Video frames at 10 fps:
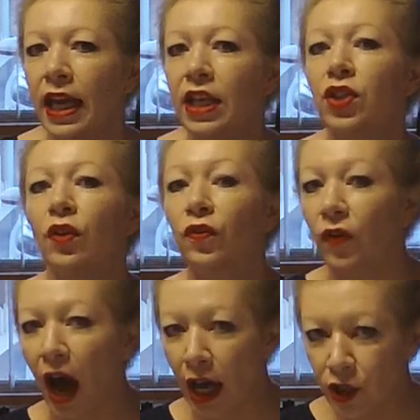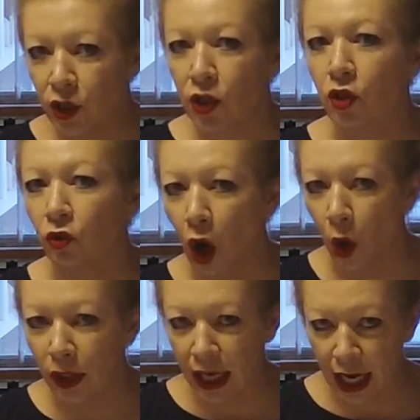is the fastest
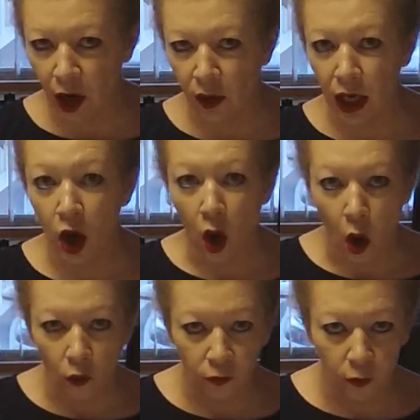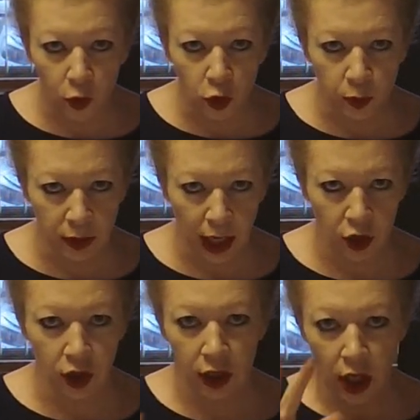growing area of food
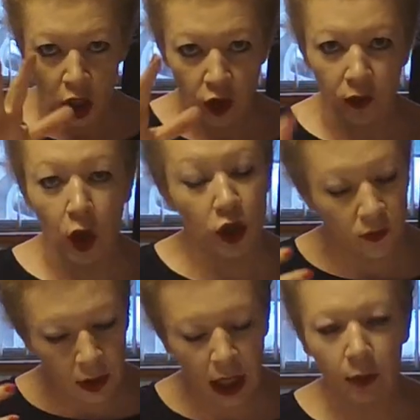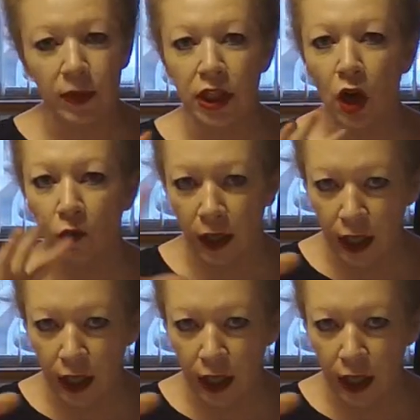production. So, for those of you like myself